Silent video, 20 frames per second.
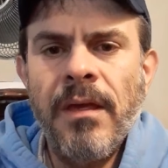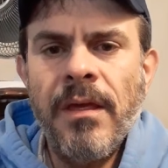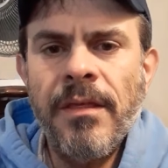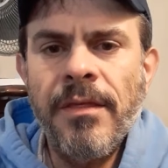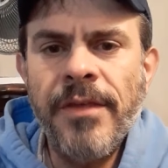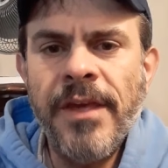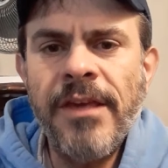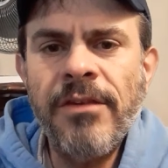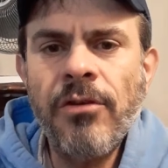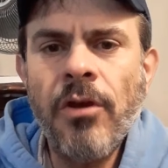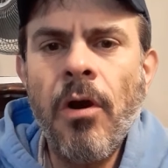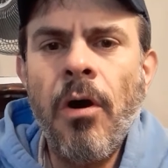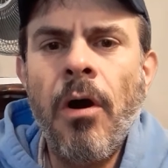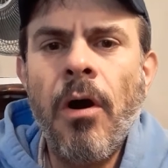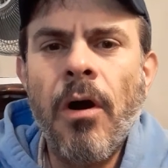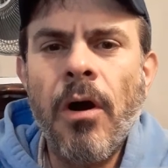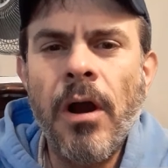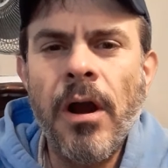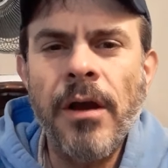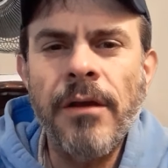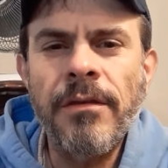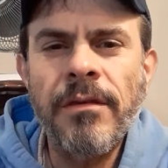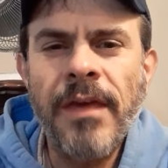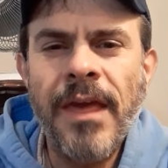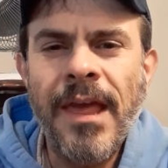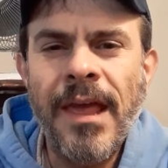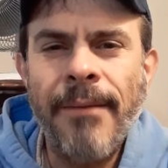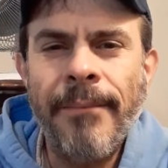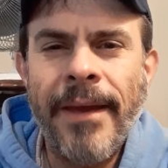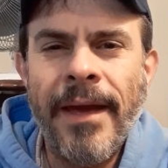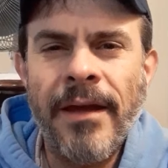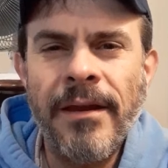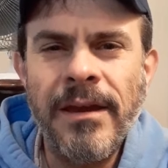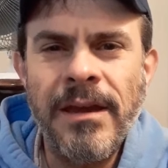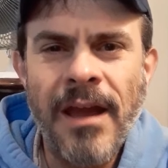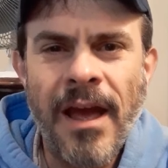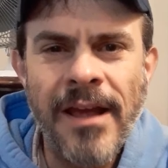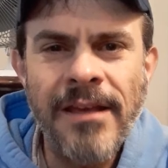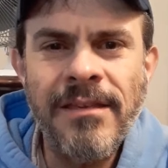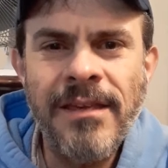These cards came out
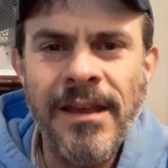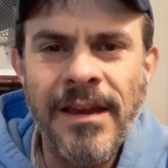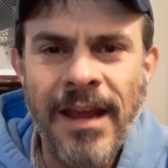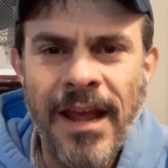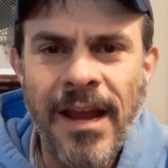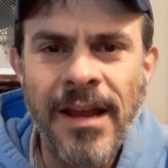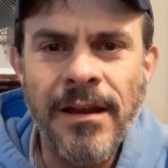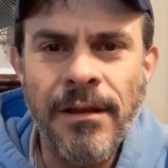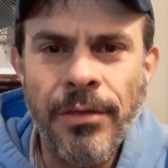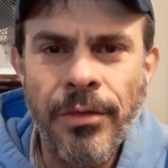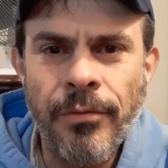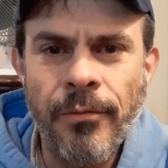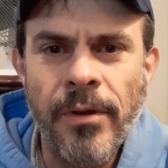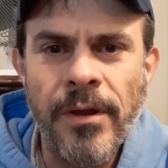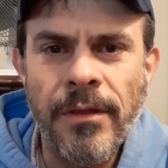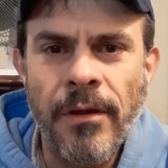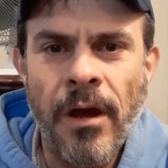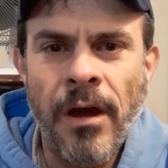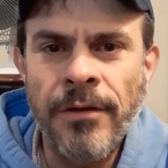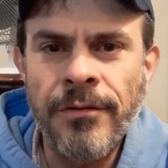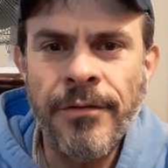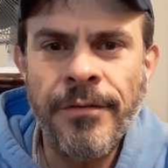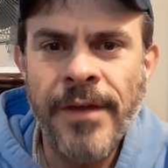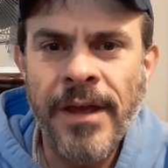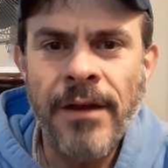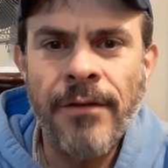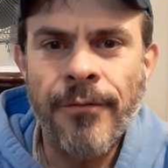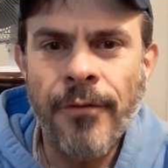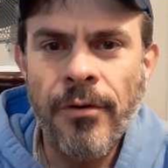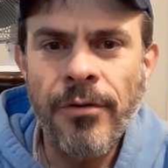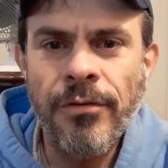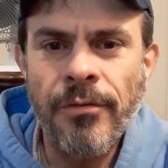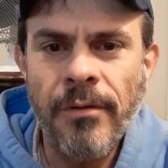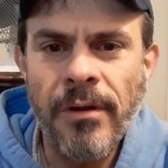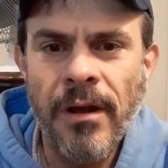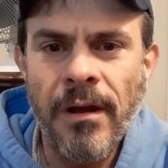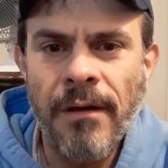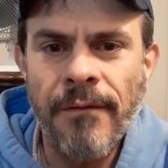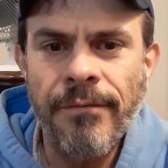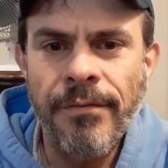in 1983, the 100th
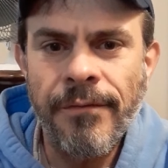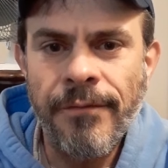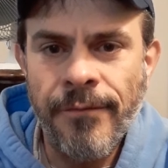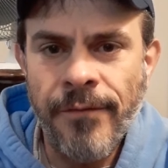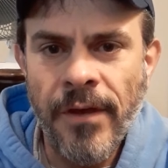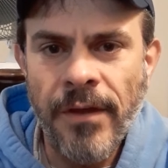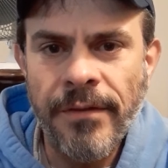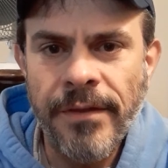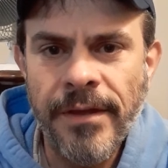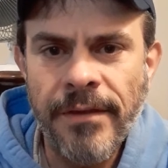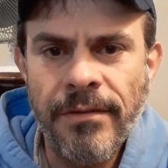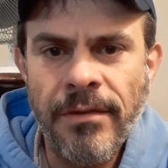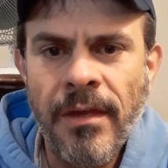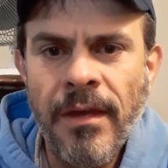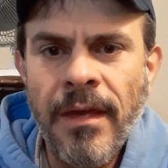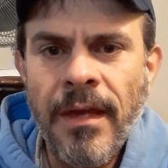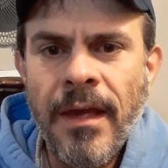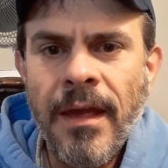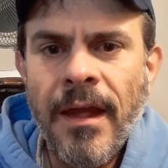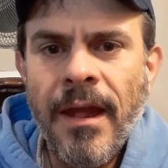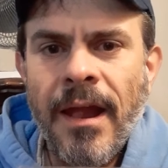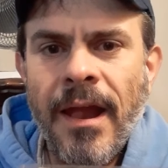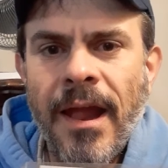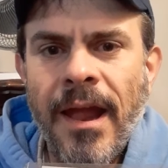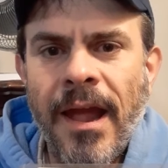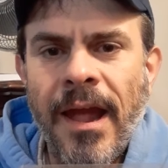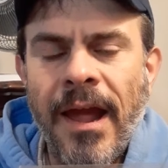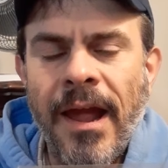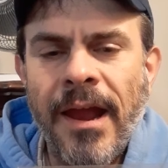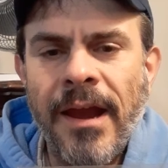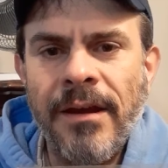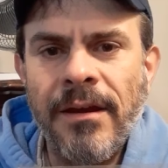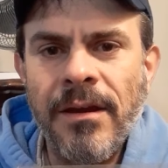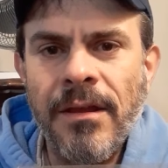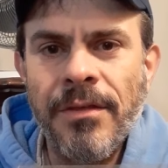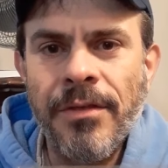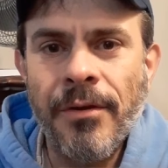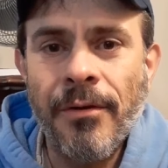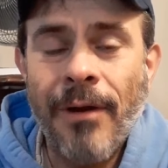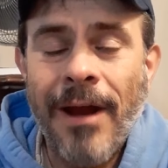anniversary of the Phillies.
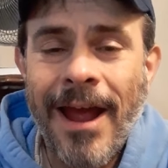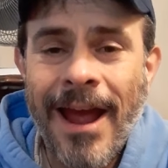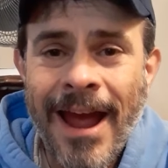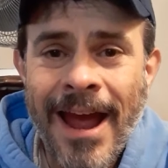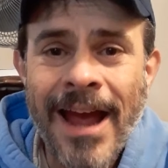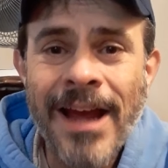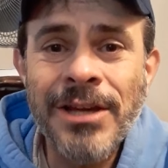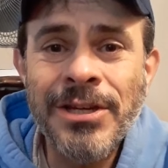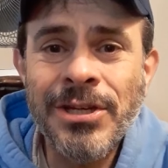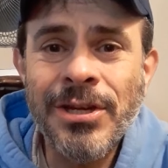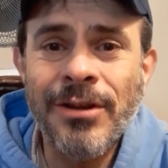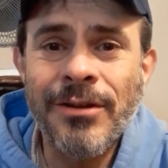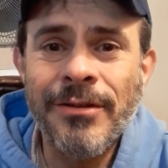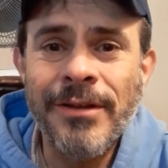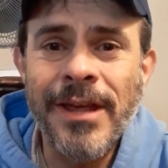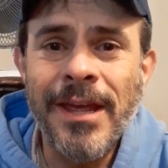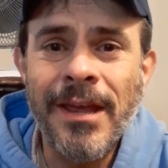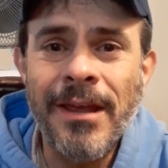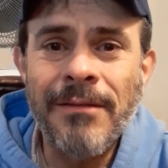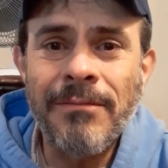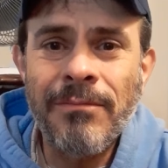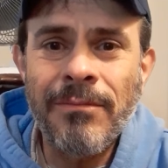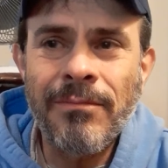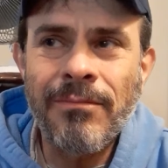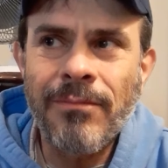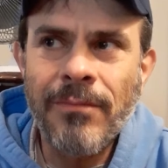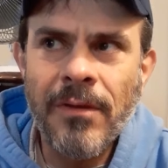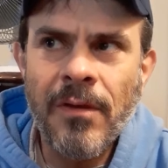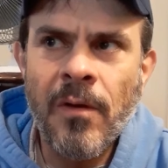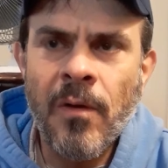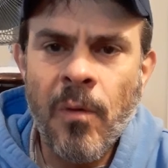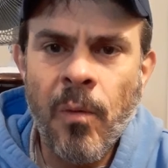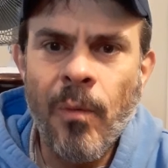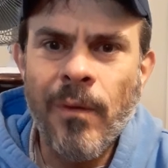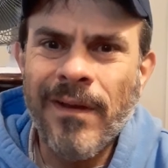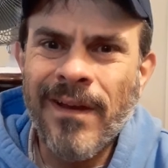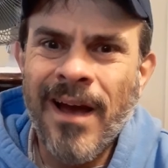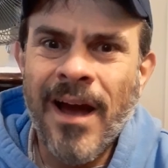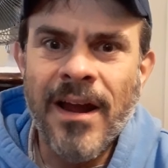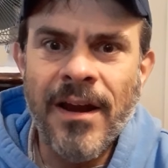And they're actually
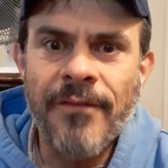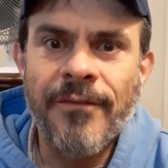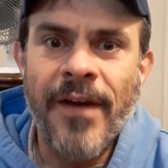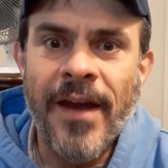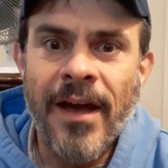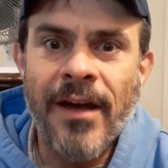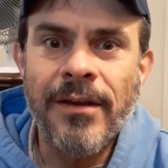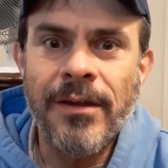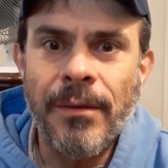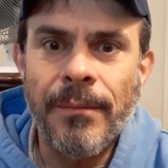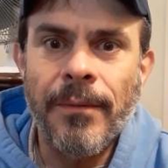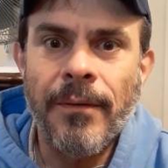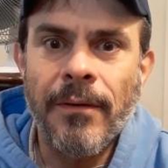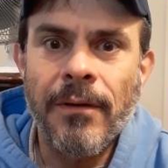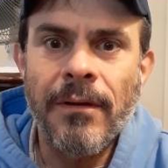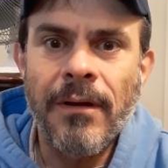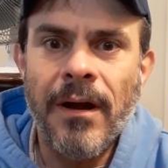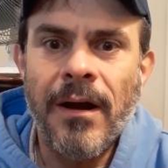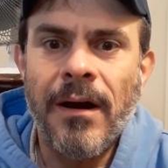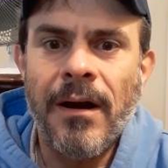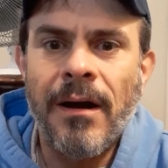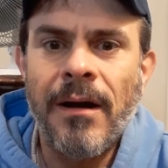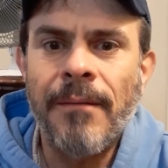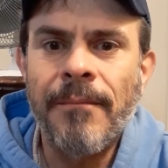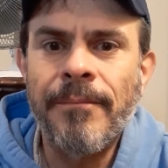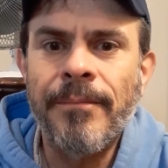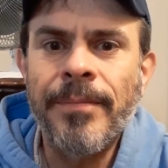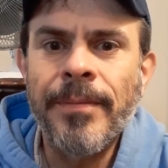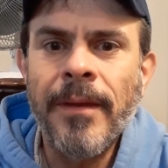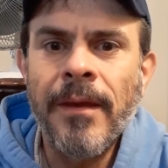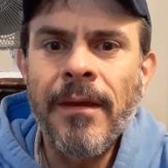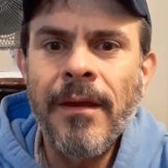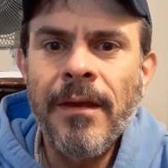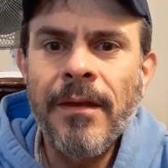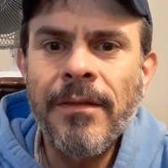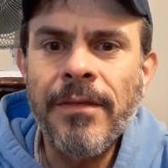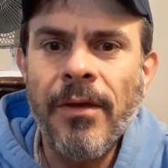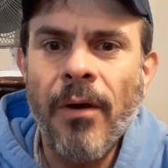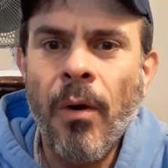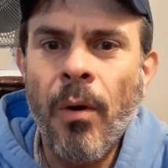kind of valuable.
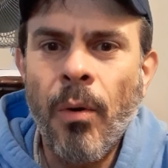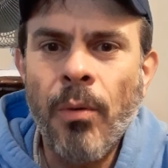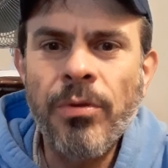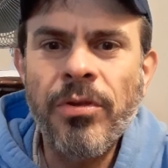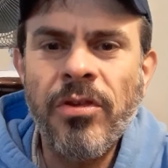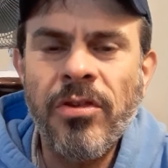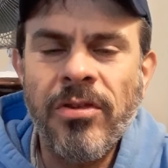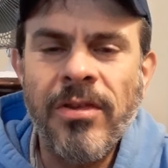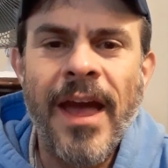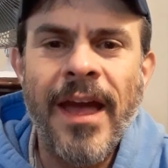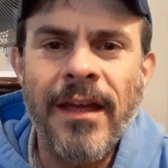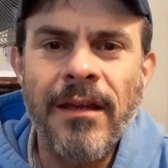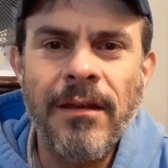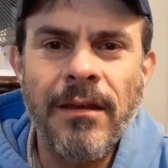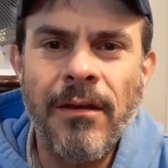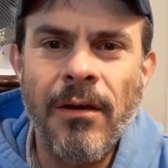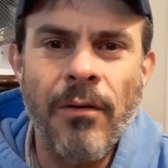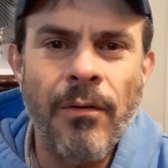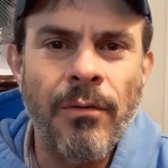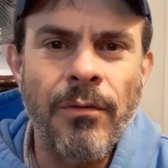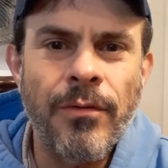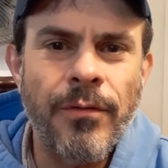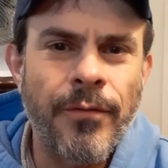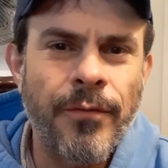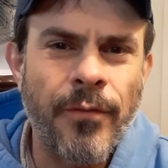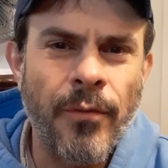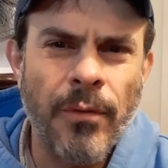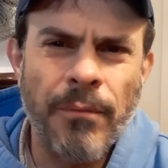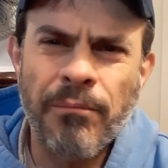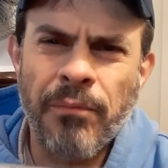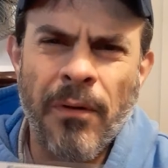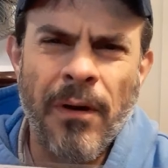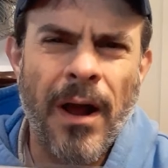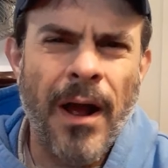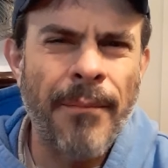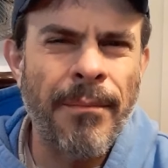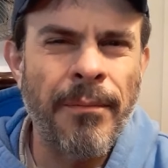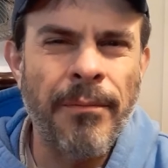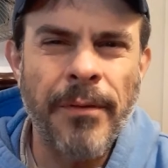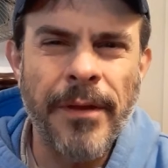The whole set goes for
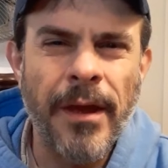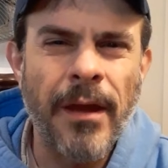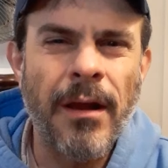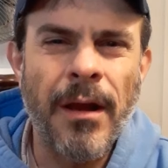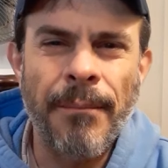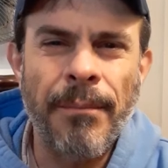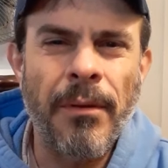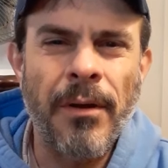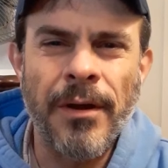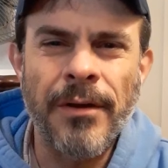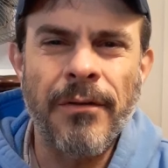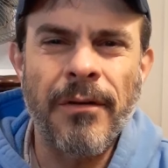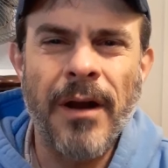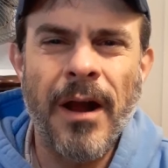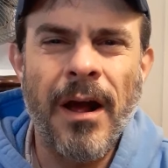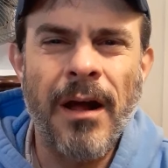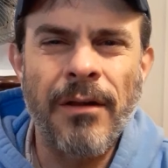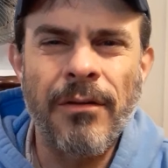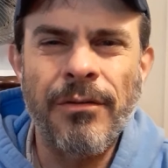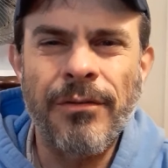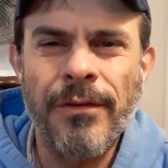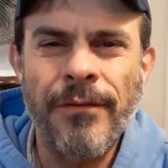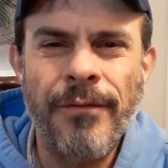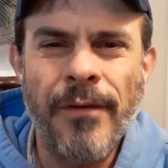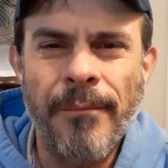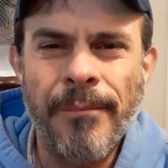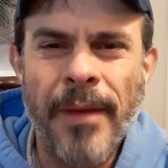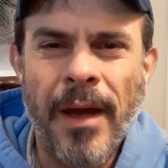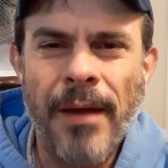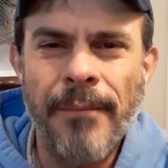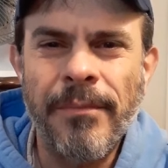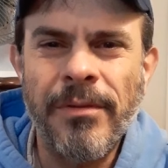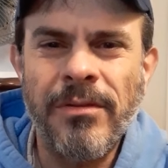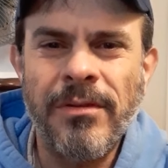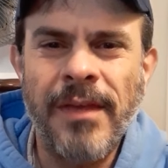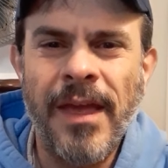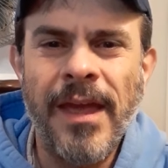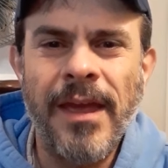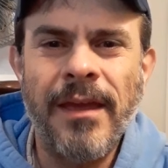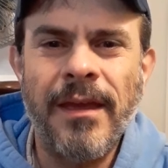probably a couple $100, if I'm not
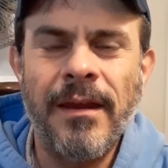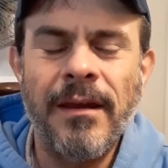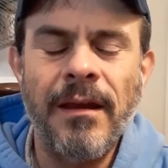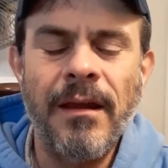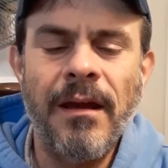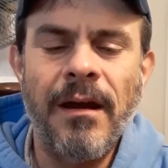mistaken.